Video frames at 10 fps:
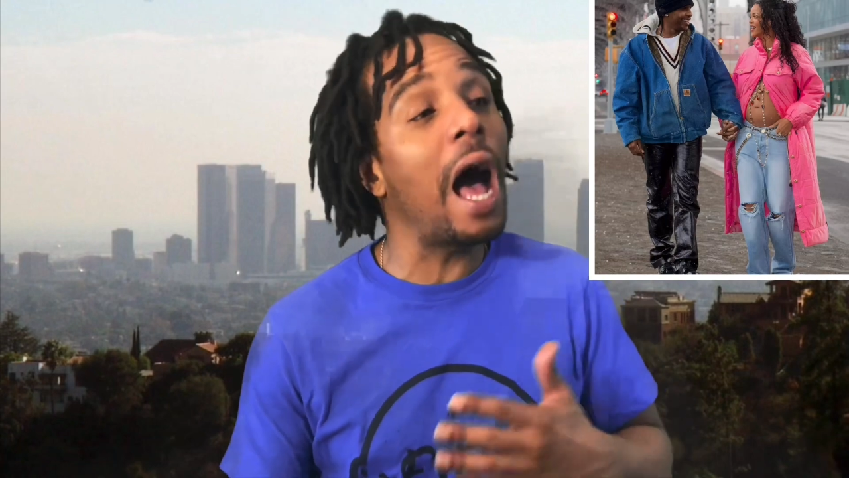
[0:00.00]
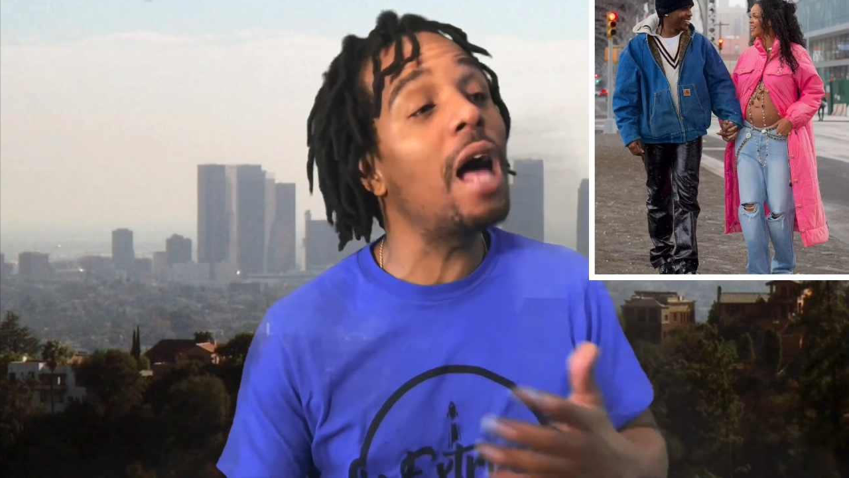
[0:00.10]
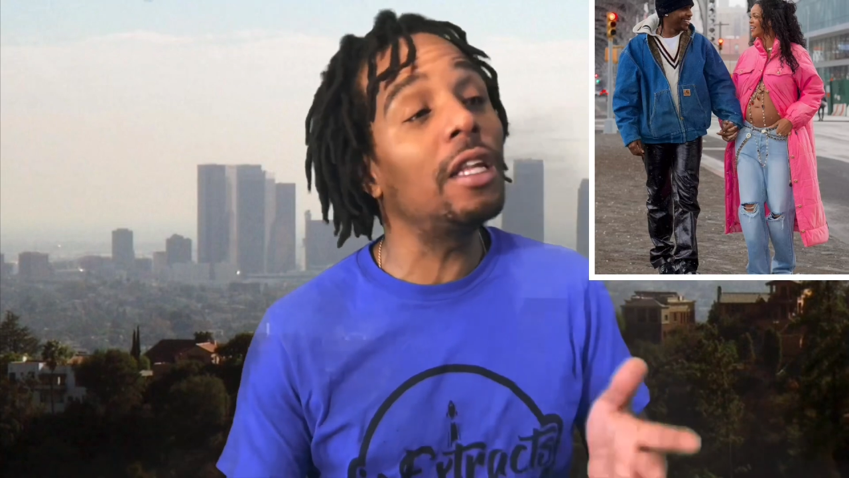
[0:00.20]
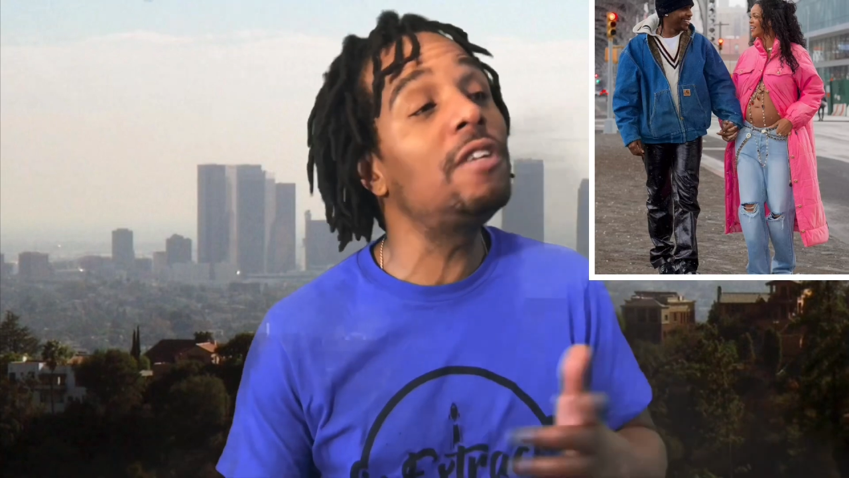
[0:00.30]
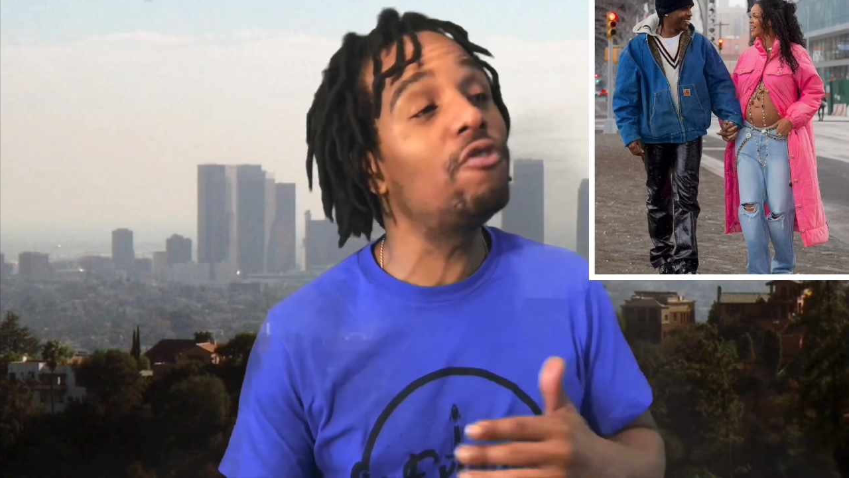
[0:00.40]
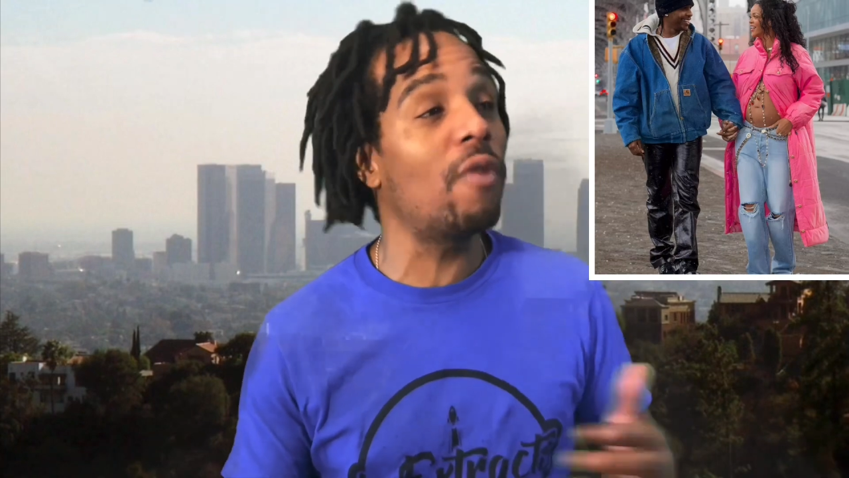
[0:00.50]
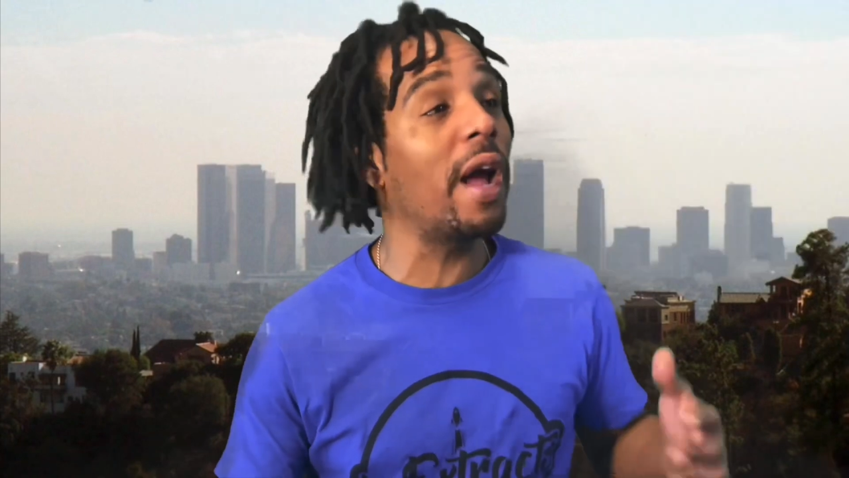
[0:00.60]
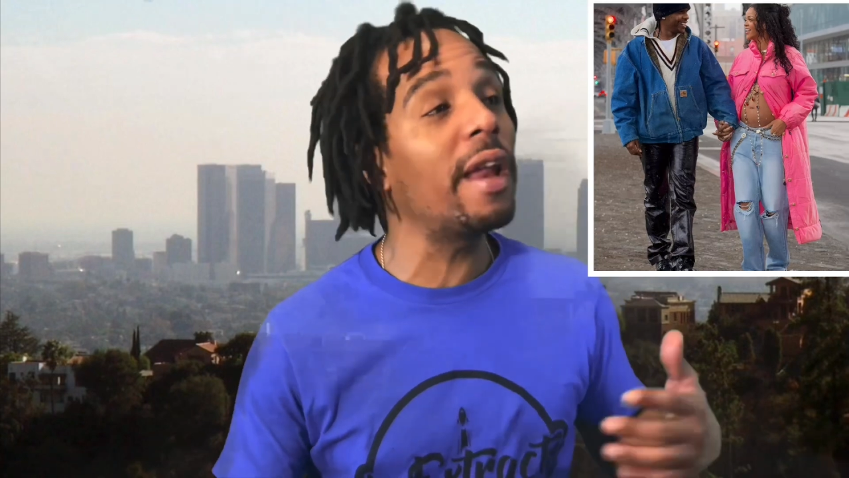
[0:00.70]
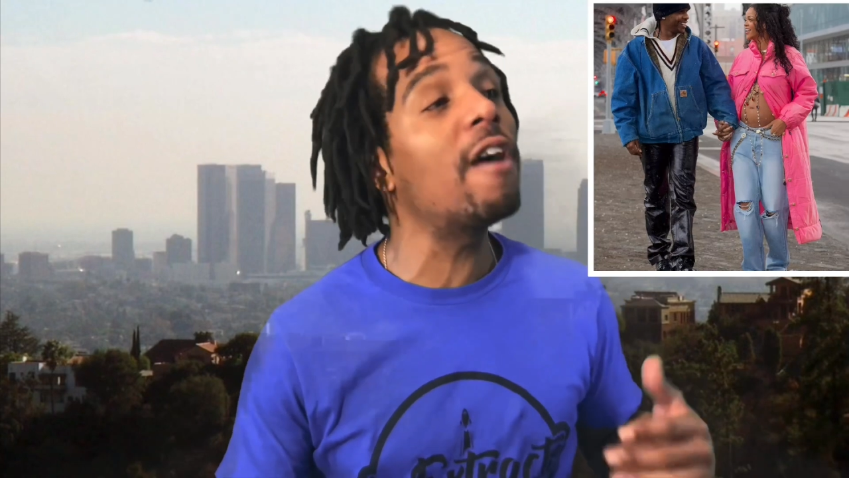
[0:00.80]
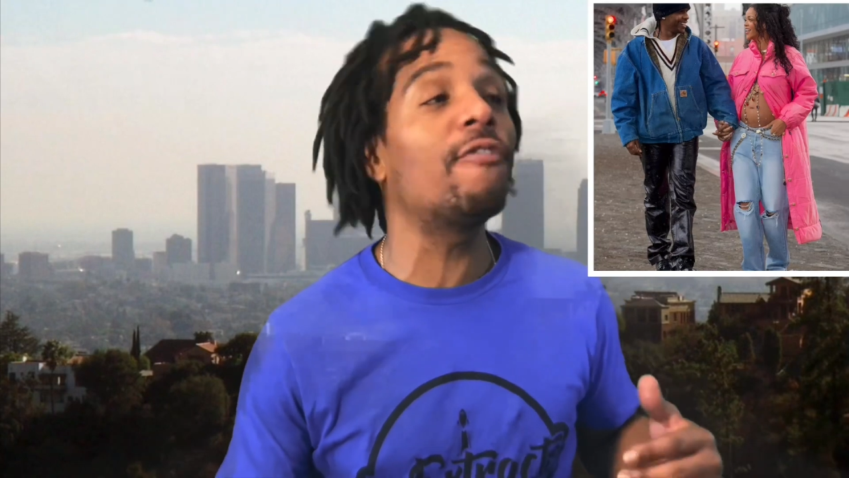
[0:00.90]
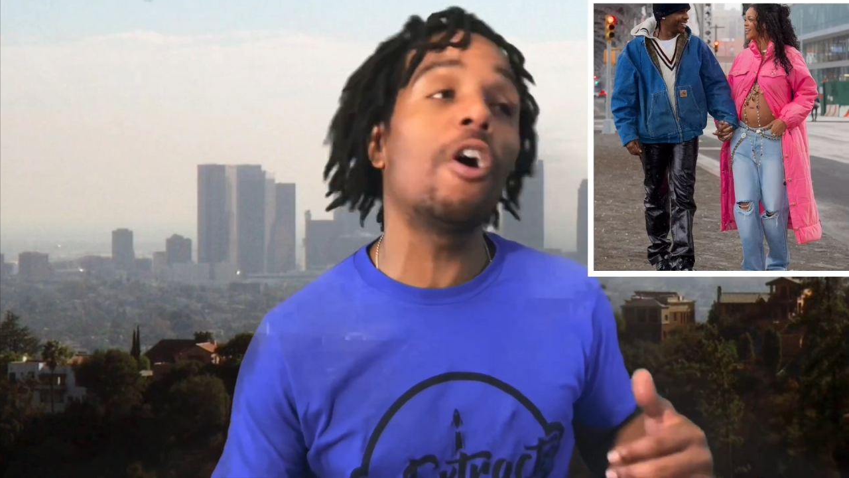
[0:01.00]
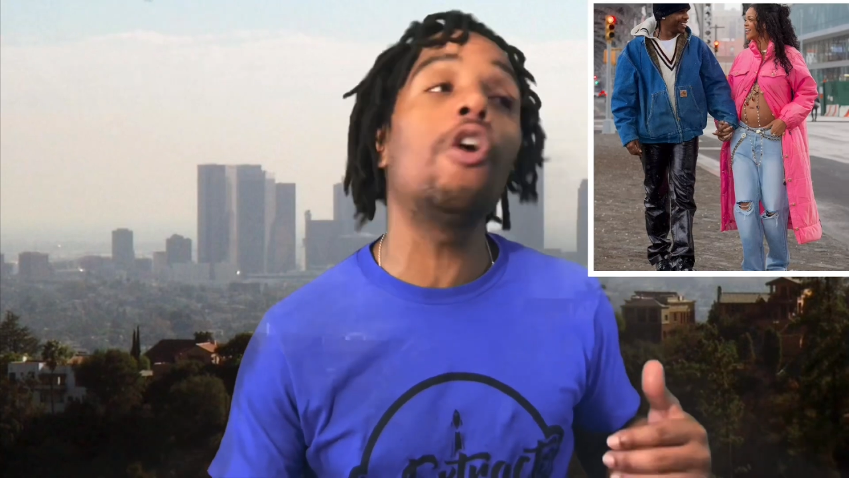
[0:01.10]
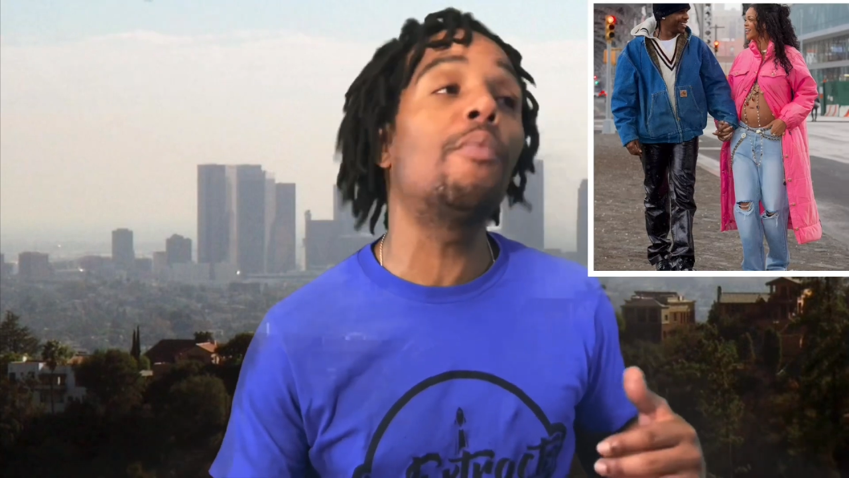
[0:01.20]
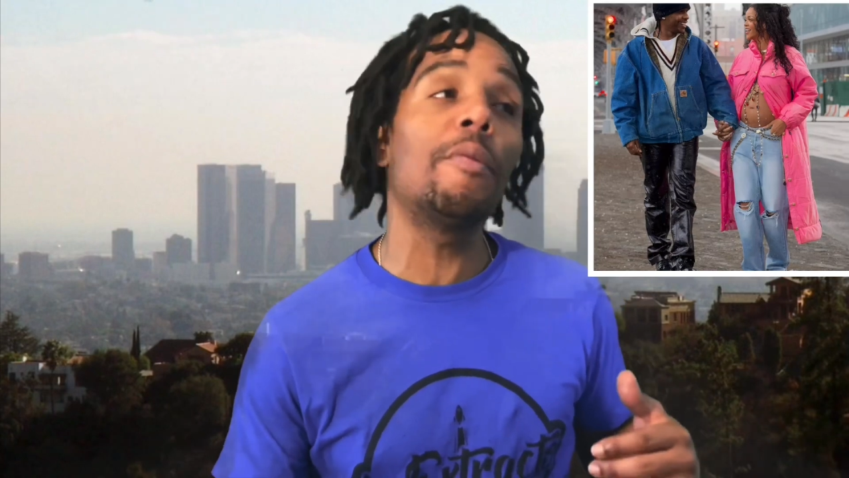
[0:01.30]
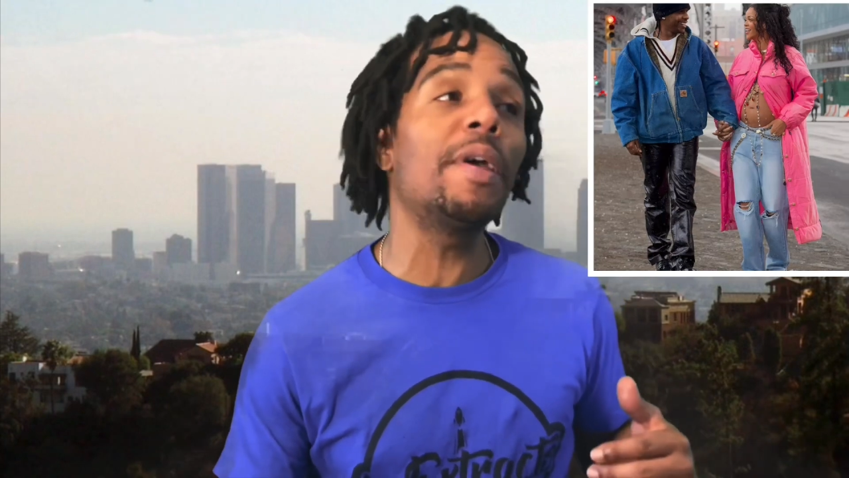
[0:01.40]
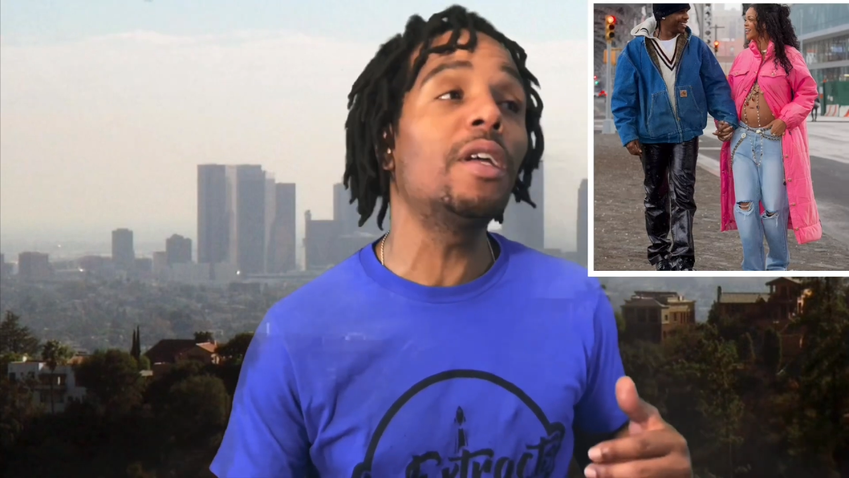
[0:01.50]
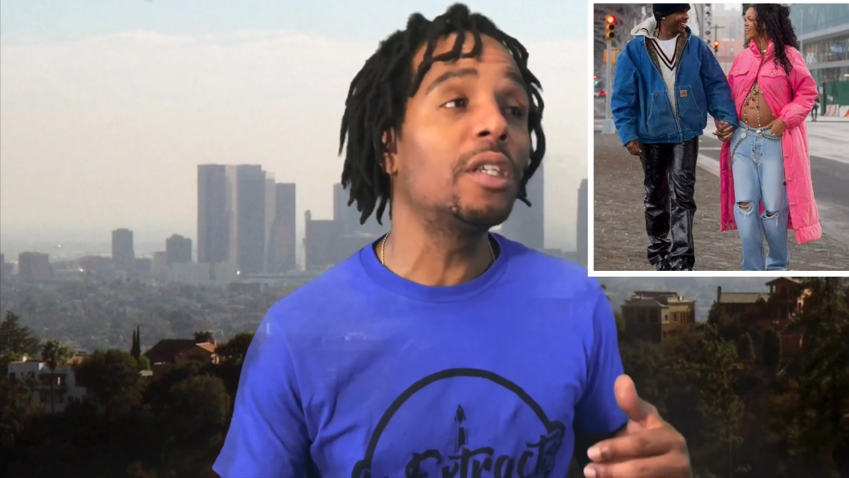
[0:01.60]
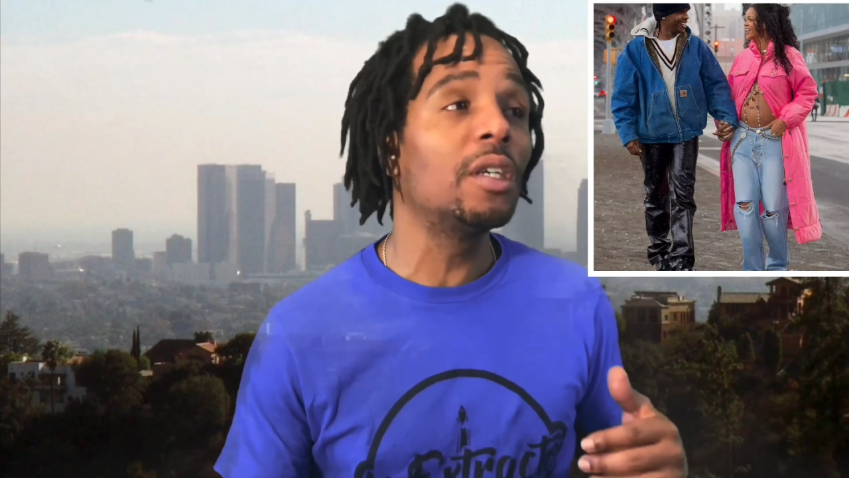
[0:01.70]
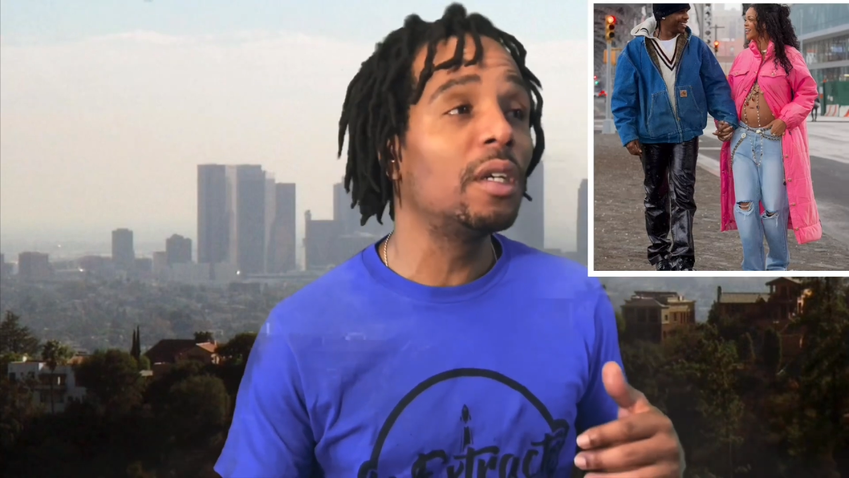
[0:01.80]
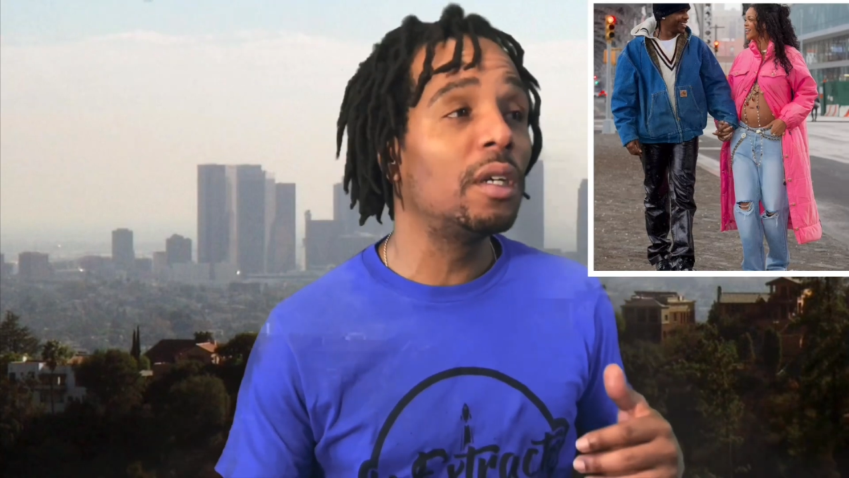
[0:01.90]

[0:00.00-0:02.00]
I'll leave you right now for Oprah, bitch.